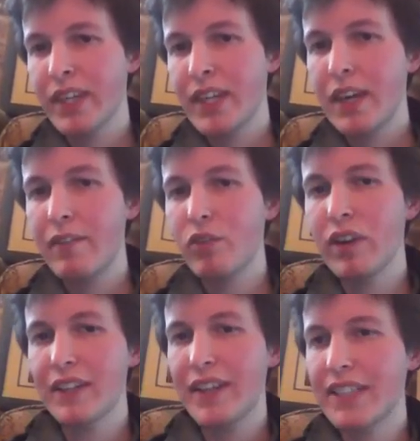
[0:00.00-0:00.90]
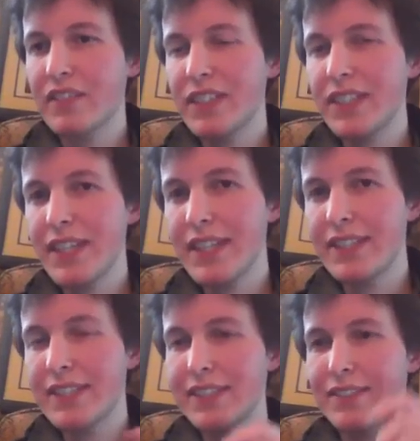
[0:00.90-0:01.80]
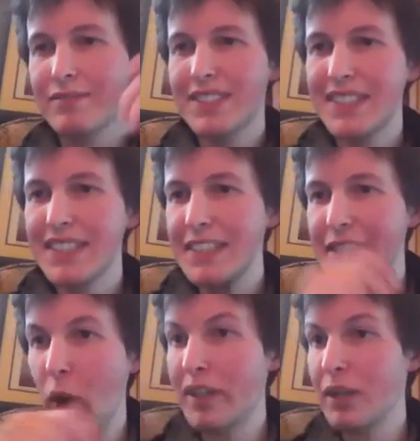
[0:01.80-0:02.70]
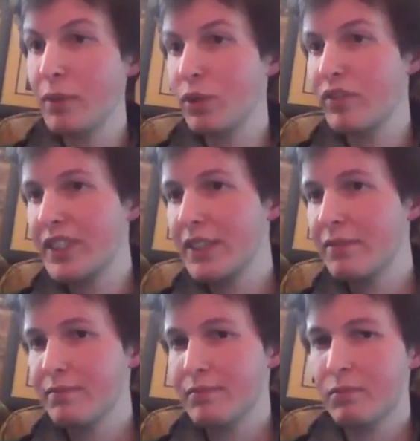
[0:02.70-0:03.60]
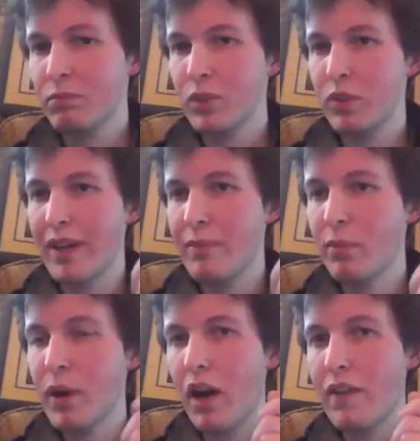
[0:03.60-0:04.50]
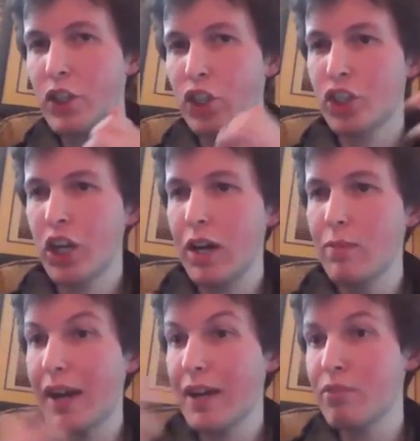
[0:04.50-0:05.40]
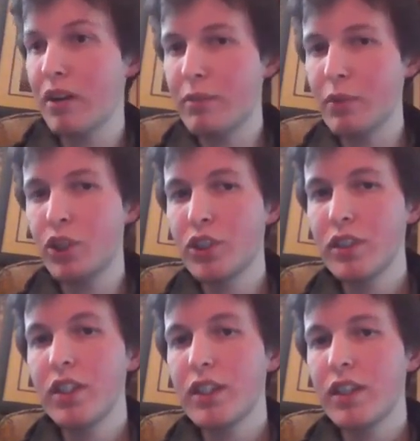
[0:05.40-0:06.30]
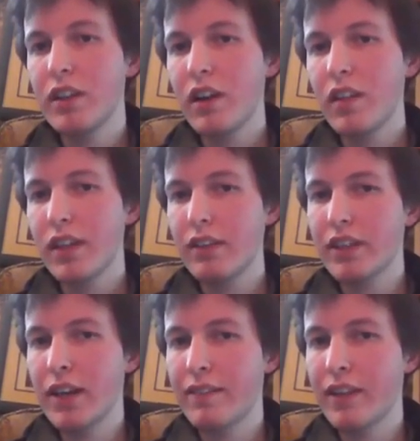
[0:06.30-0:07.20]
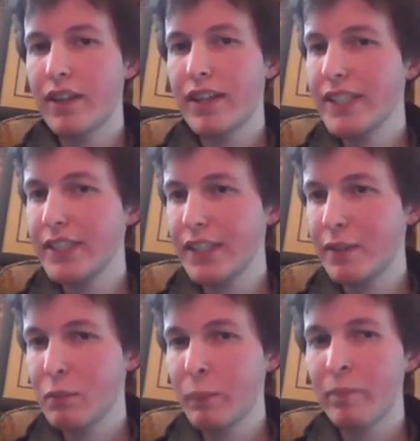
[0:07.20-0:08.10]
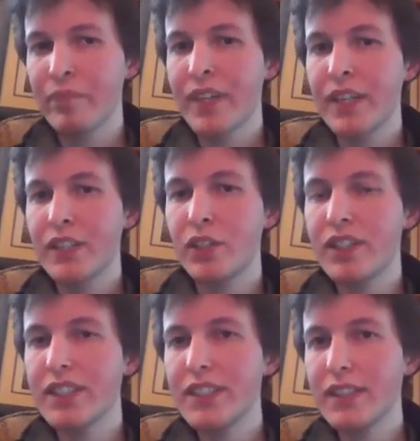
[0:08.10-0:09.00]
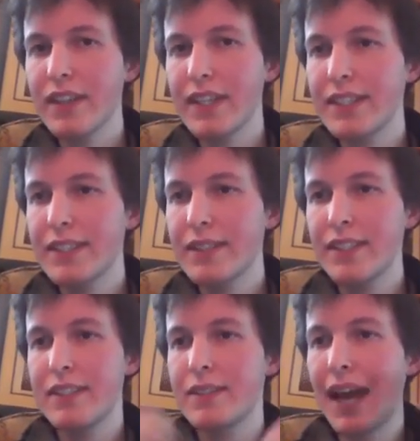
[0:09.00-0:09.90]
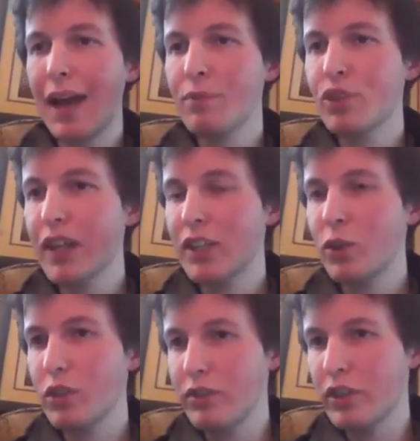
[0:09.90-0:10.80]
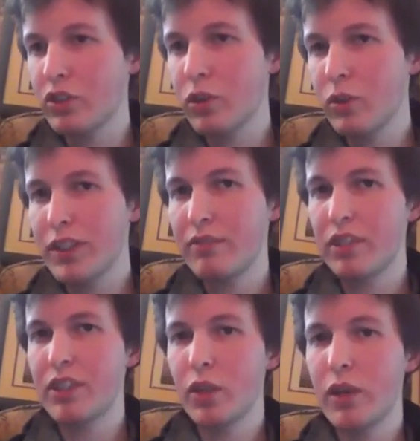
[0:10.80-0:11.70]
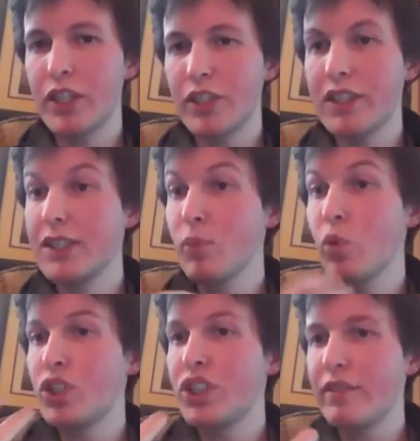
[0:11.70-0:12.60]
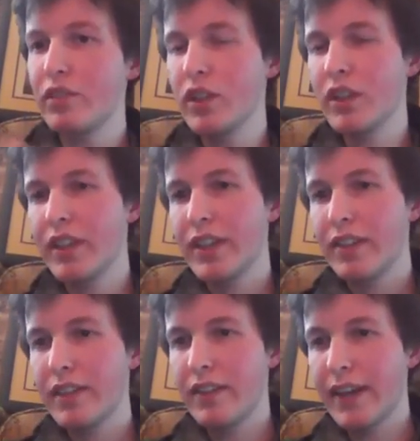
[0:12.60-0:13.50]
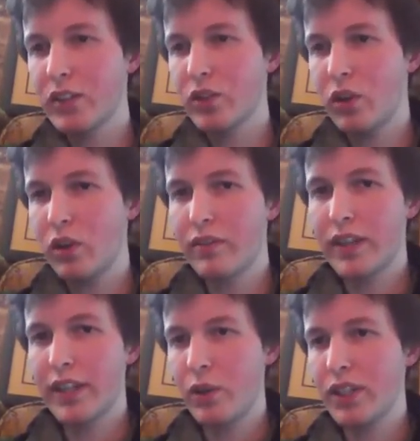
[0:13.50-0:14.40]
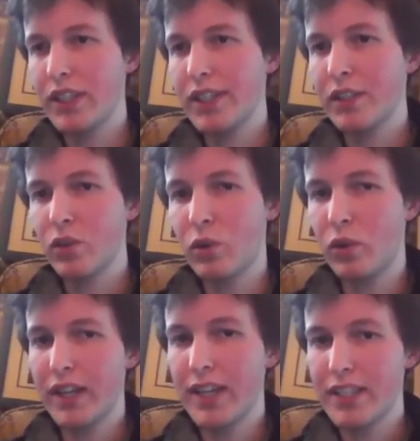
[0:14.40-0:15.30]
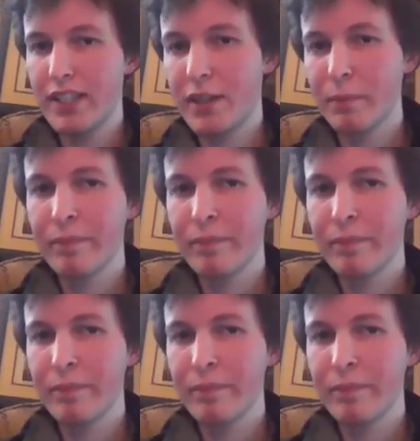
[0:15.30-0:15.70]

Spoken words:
If you write down x of t is t comma w of t, so if my input path is just time and Brownian motion, then I recover an SDE. So you can see that there's this abstract notion of a controlled differential equation that is more general than that of an ODE or an SDE.